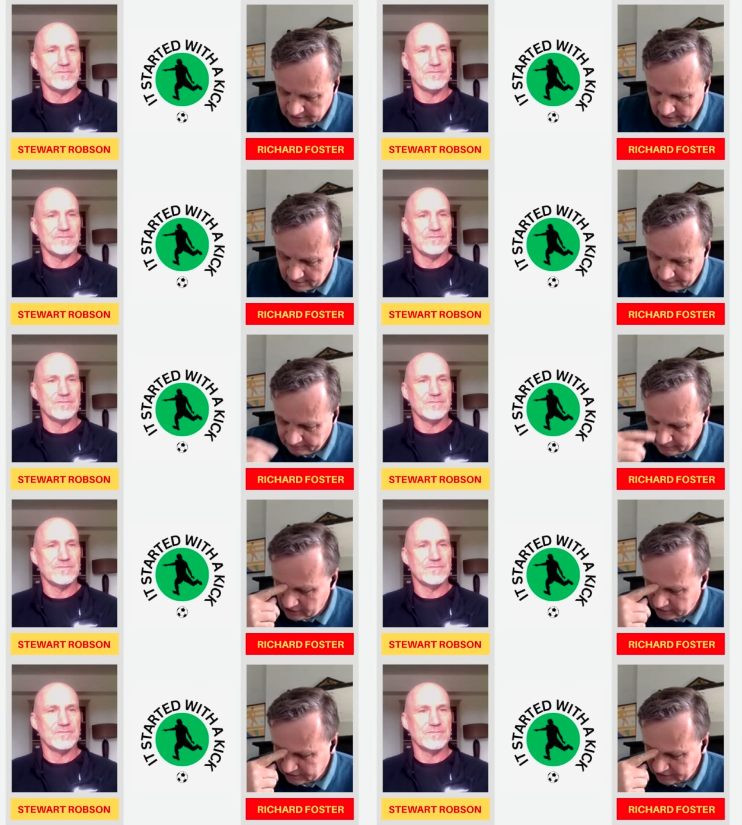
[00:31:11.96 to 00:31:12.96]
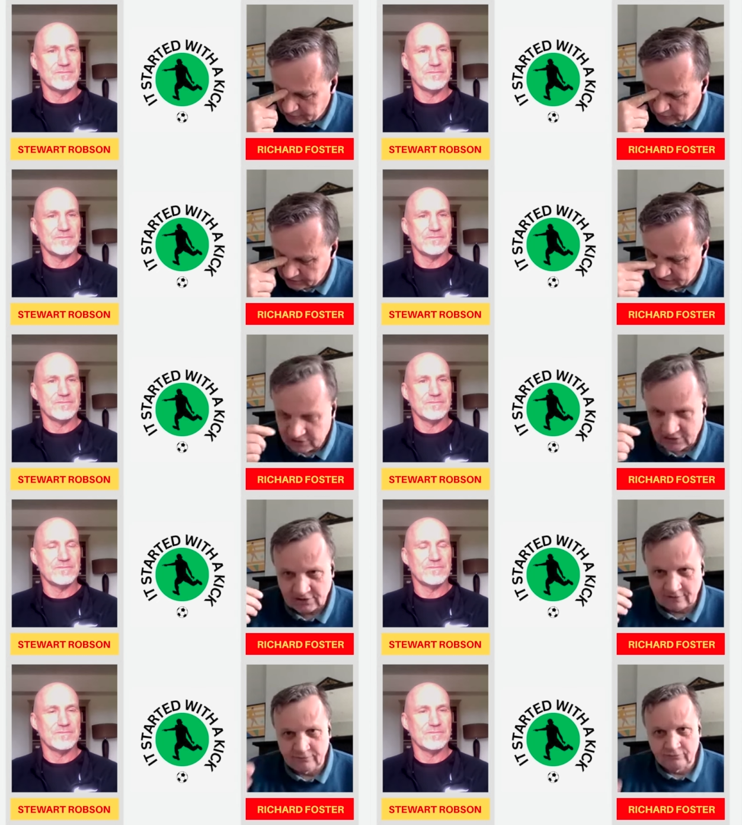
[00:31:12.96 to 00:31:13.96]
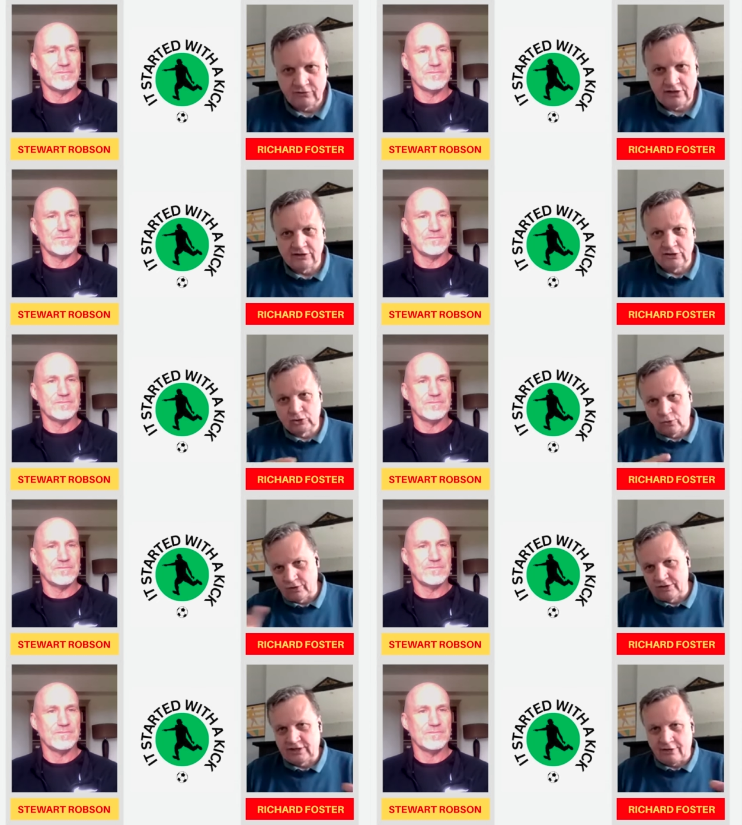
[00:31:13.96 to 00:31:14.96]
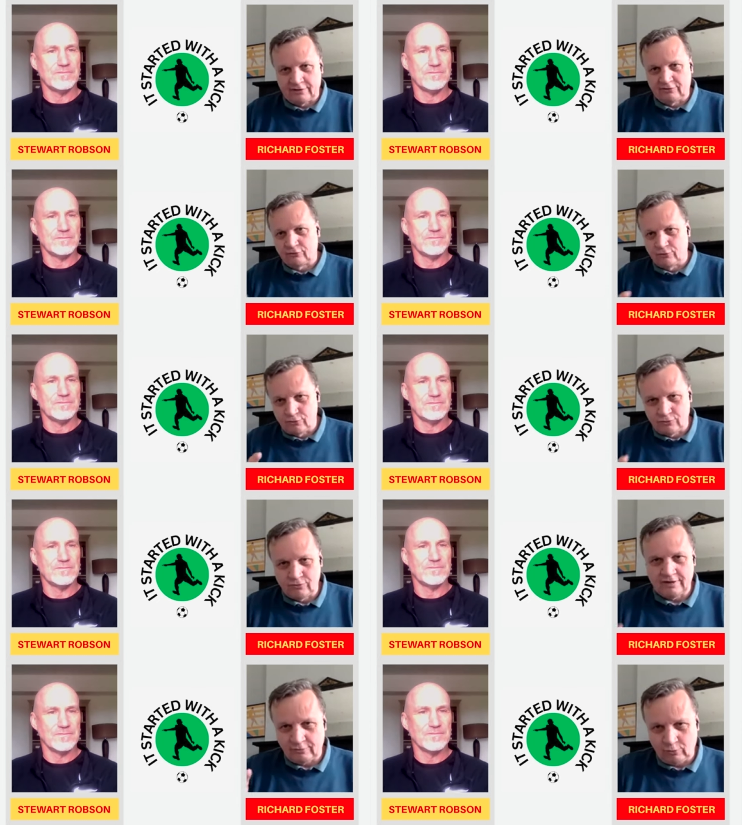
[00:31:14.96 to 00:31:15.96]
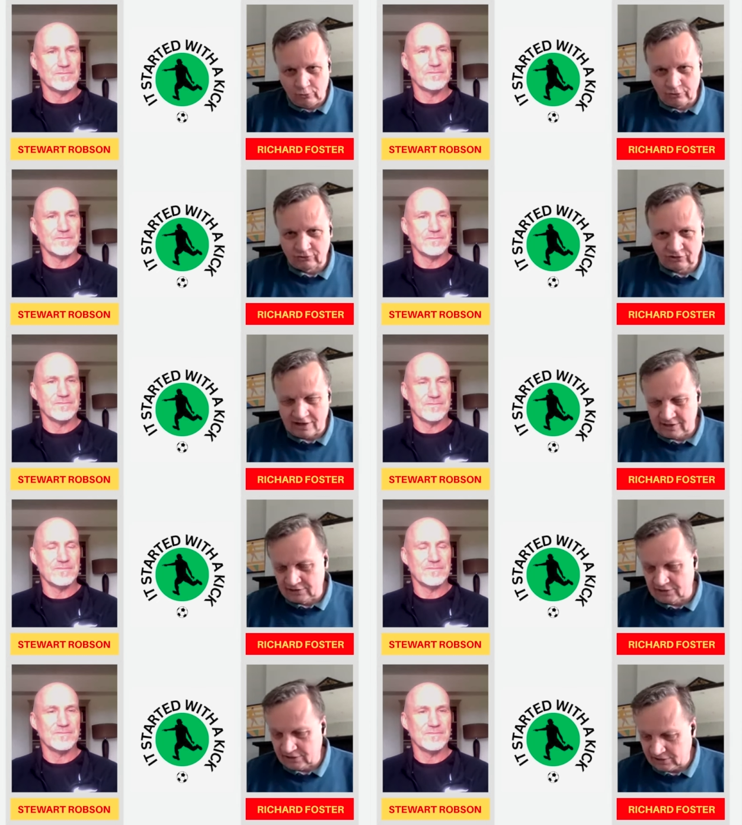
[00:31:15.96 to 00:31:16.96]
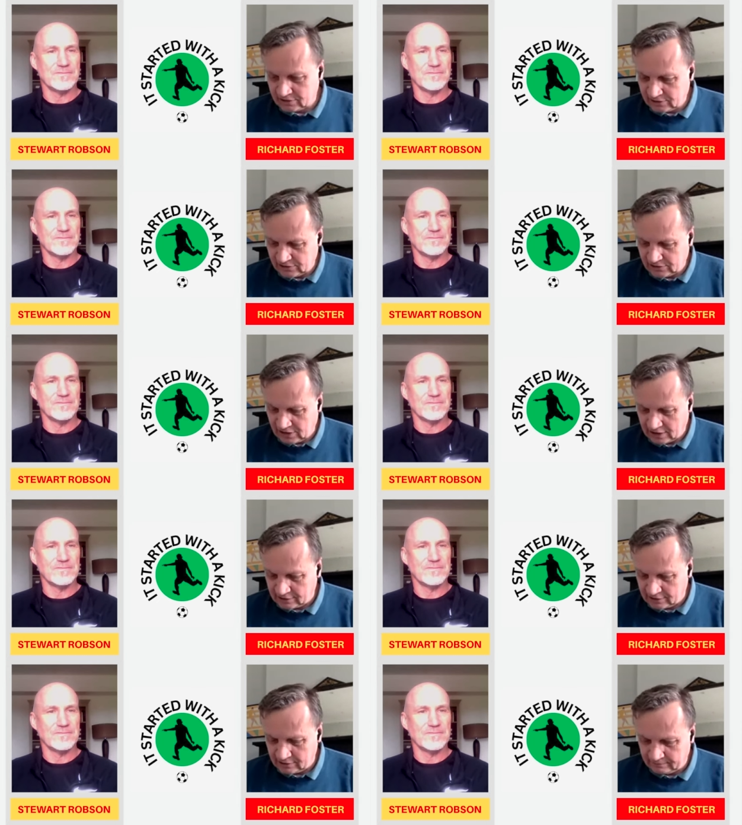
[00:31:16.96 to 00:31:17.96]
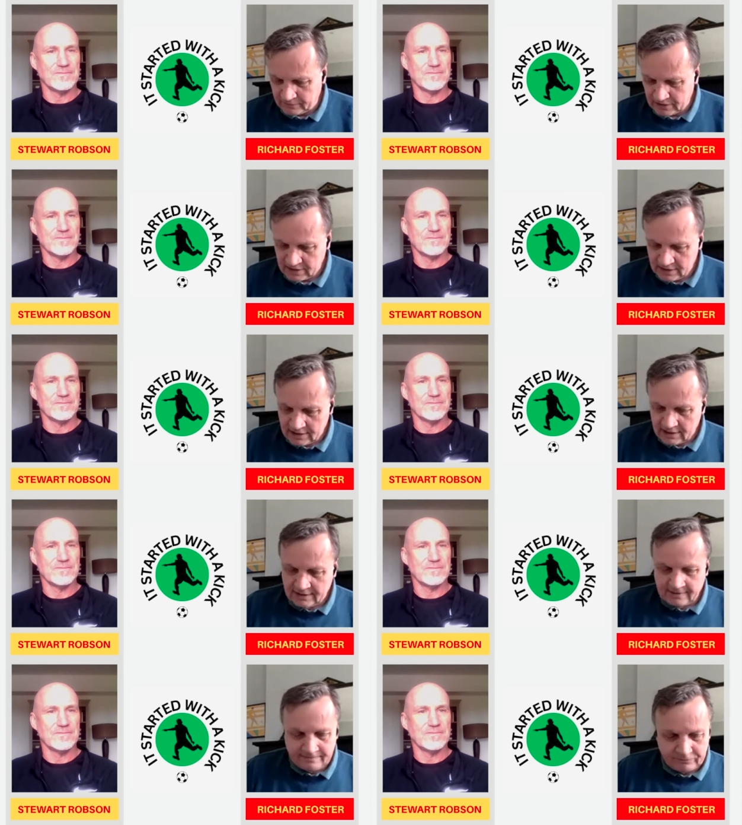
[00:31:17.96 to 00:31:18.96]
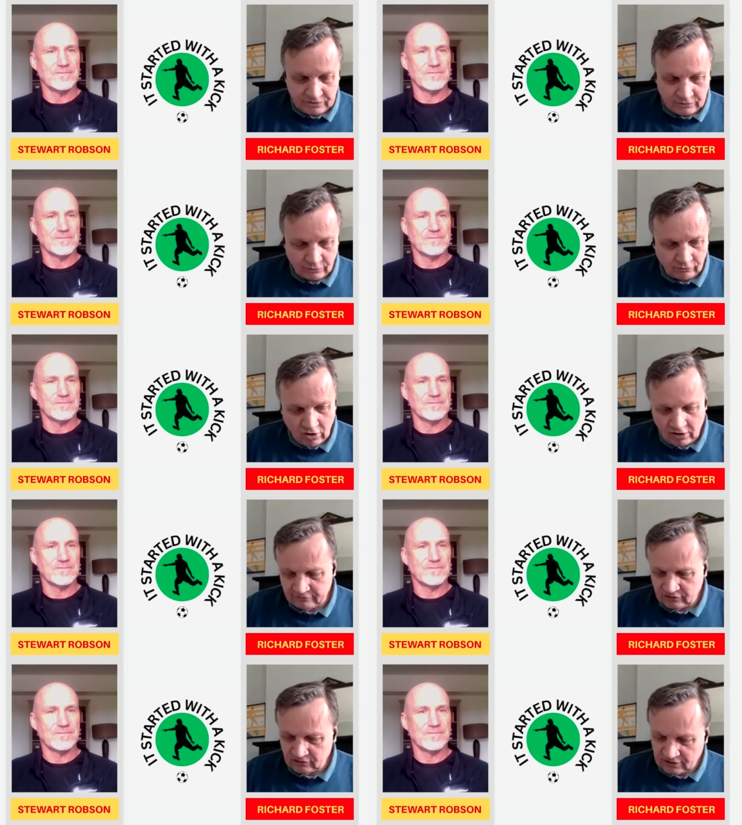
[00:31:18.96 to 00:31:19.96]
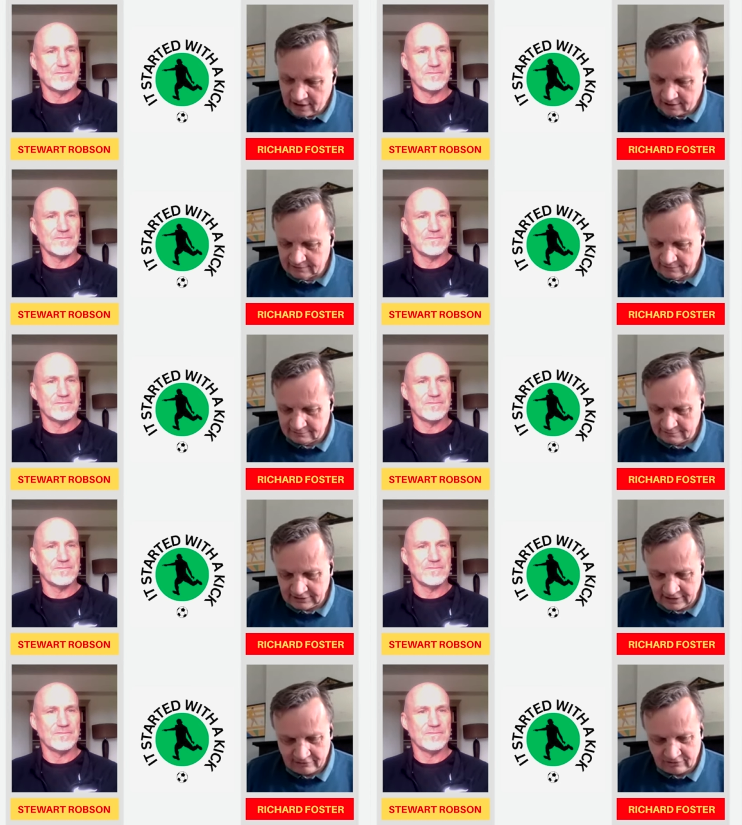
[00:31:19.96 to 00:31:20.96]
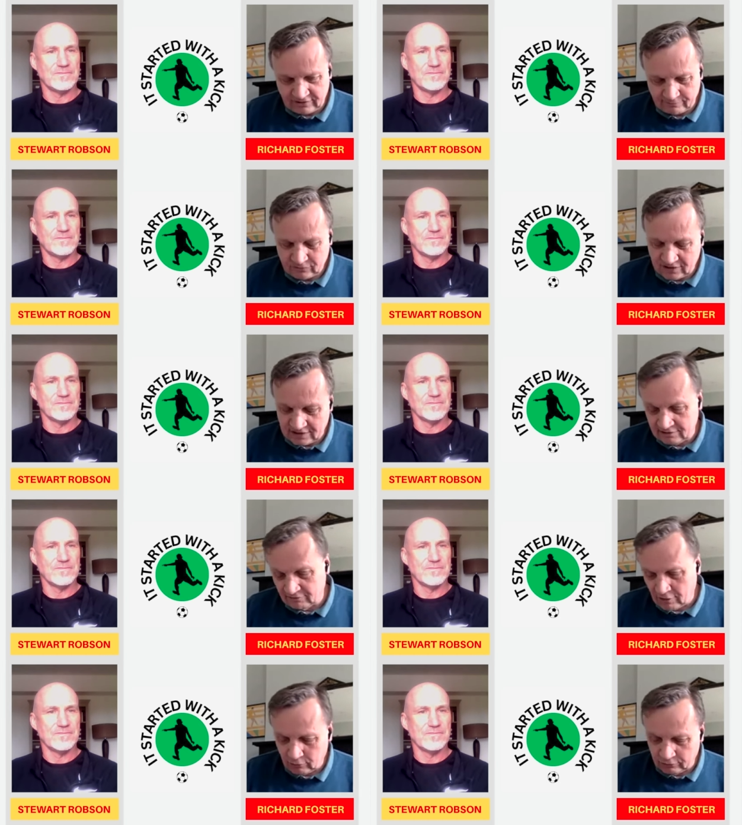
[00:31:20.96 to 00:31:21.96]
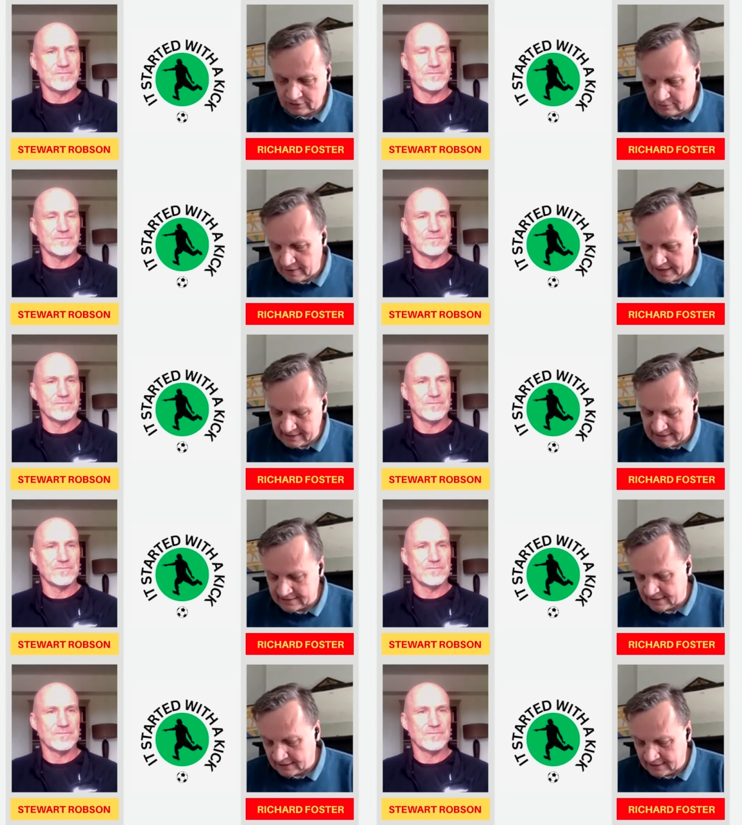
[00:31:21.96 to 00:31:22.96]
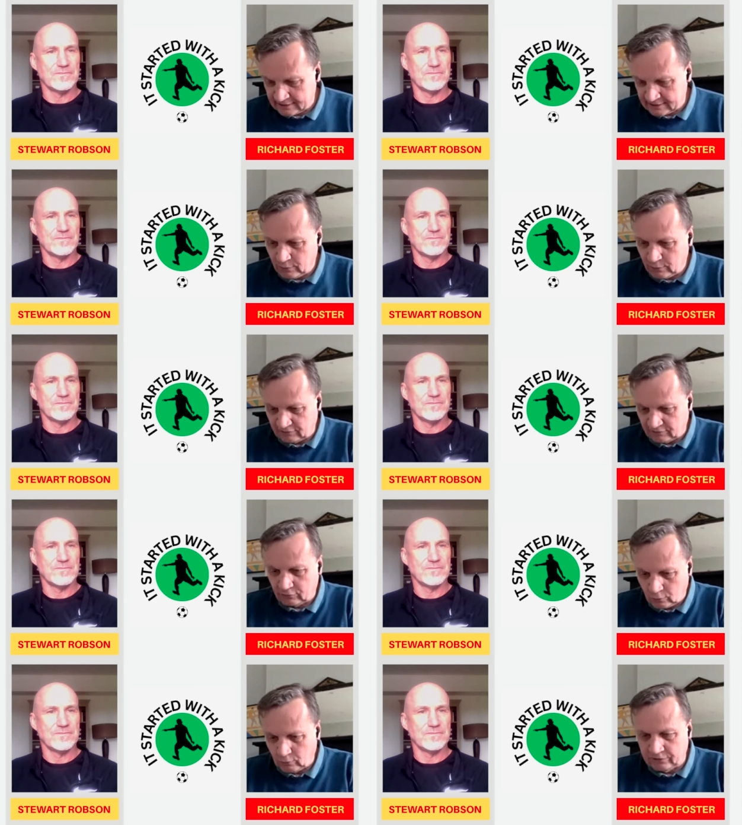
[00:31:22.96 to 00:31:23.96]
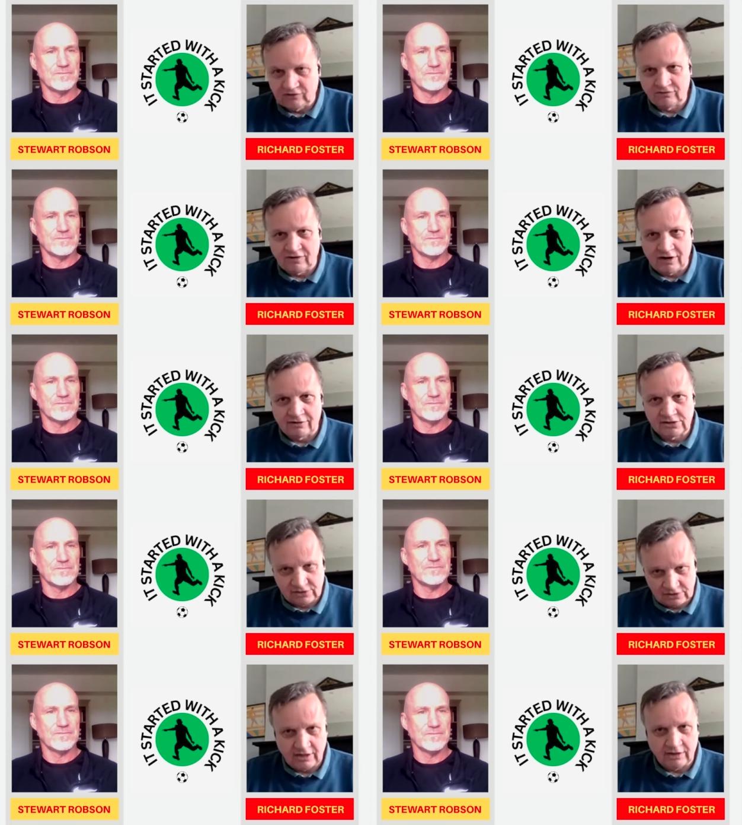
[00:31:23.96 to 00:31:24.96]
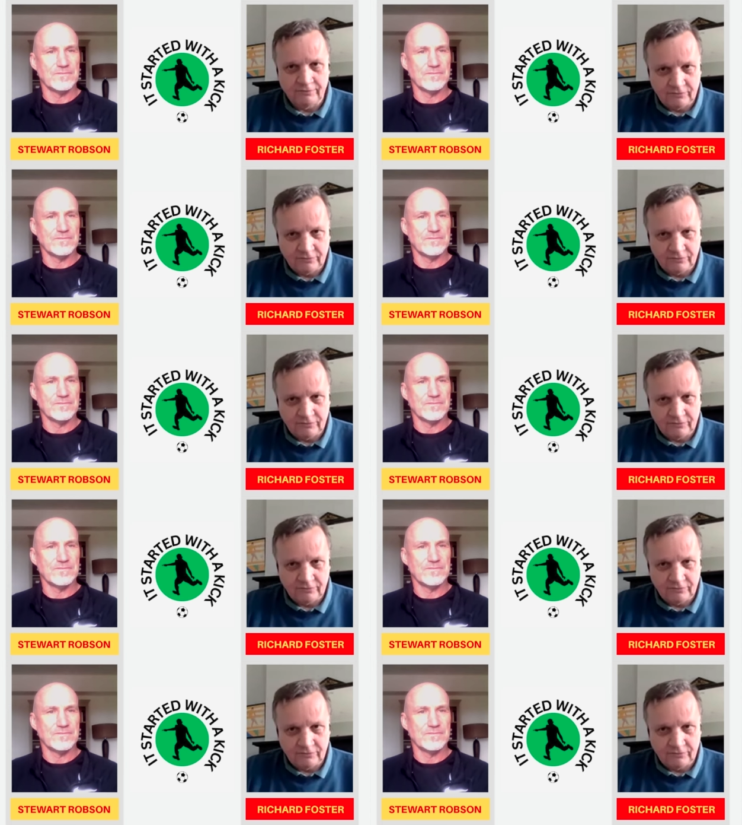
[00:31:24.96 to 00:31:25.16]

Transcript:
Speaker 1: a couple of last questions because I've really enjoyed going through all your stages, and as you say, you you arrived as a young, you know, seventeen year old, and you made it, and then you went through all these various, you know,